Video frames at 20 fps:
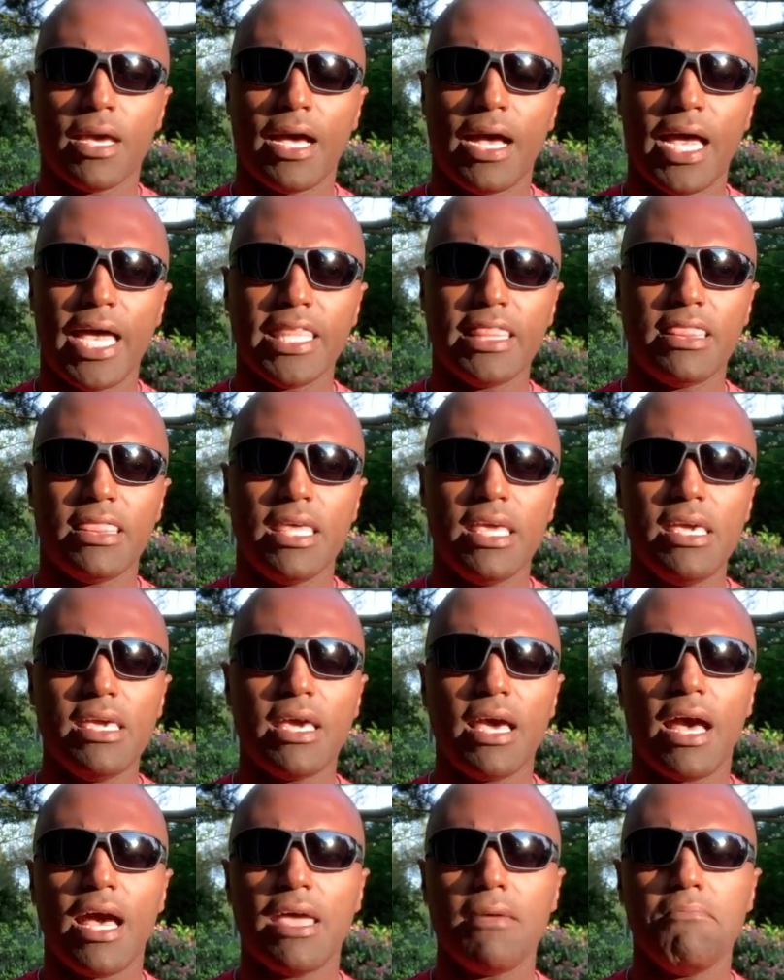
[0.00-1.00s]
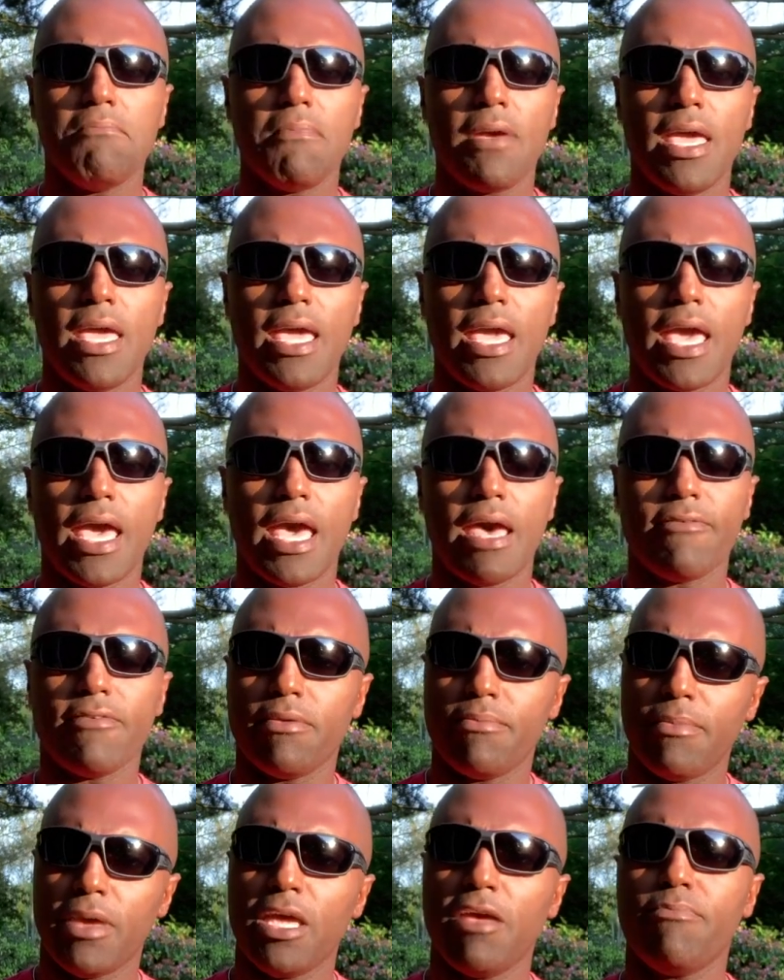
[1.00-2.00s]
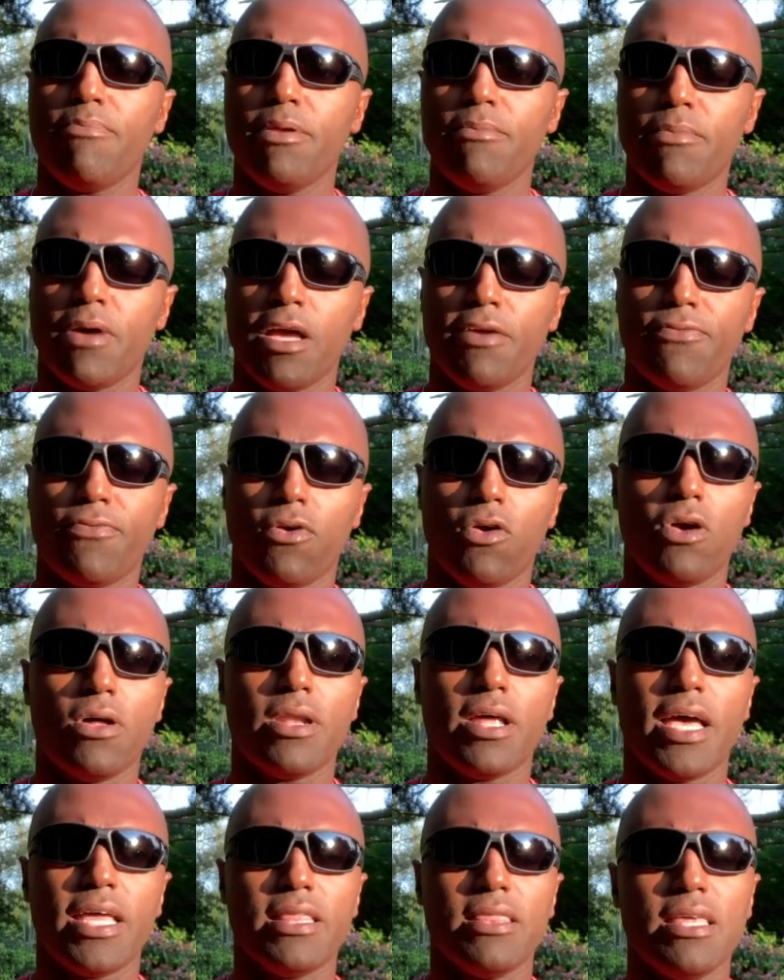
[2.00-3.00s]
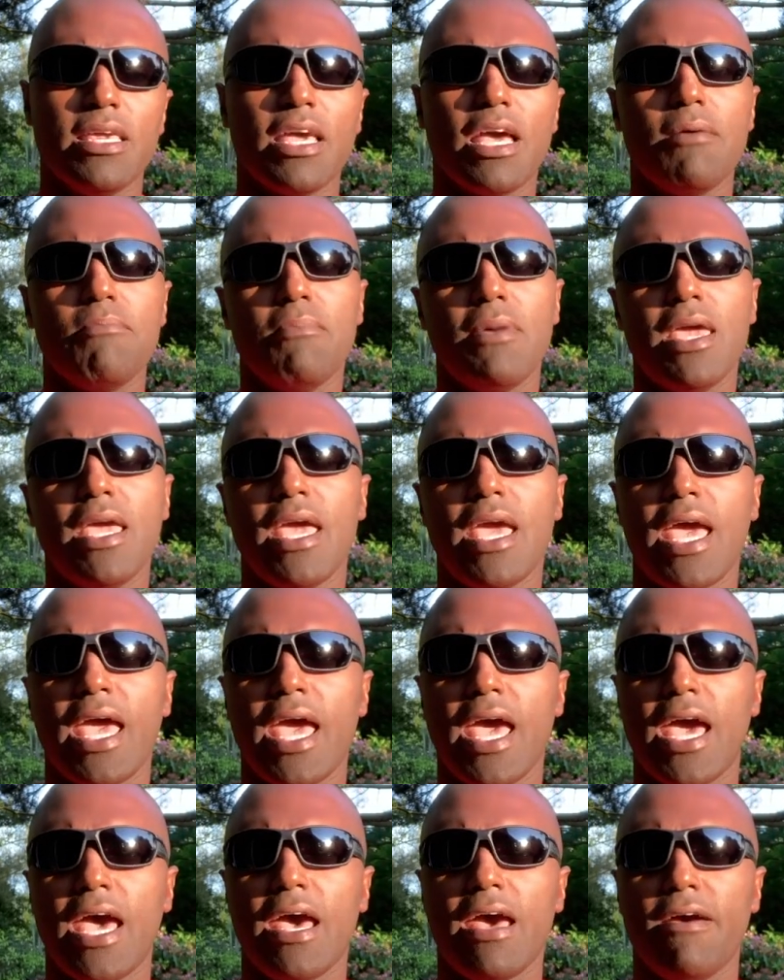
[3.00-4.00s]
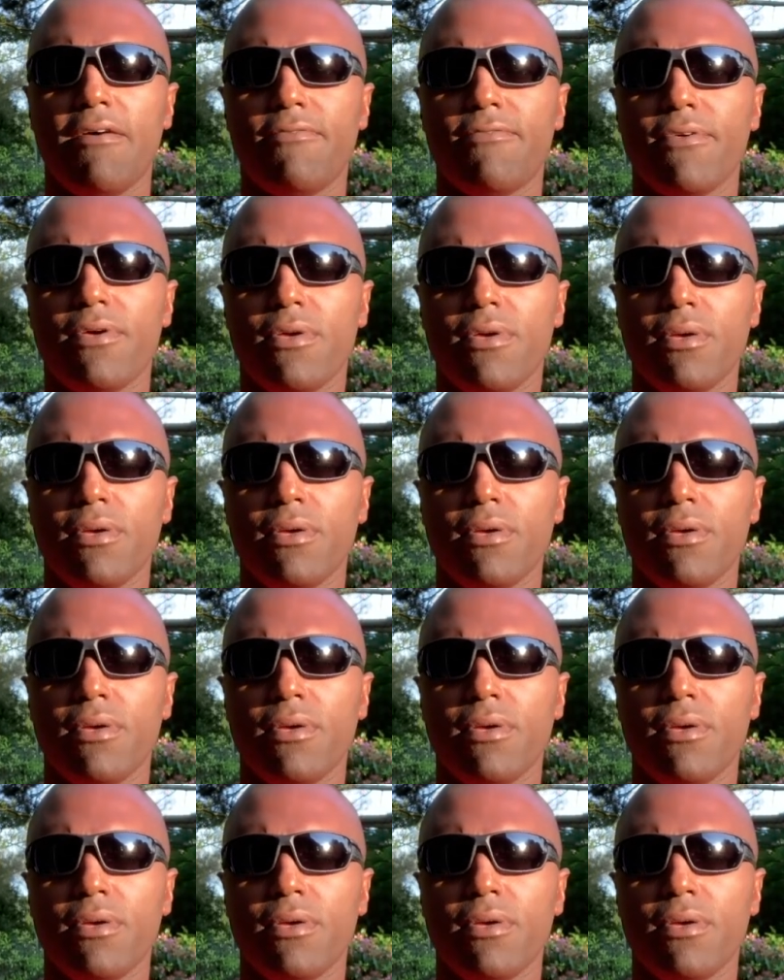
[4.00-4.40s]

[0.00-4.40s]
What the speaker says: I think I may have, it may have been my fault, I think I may have,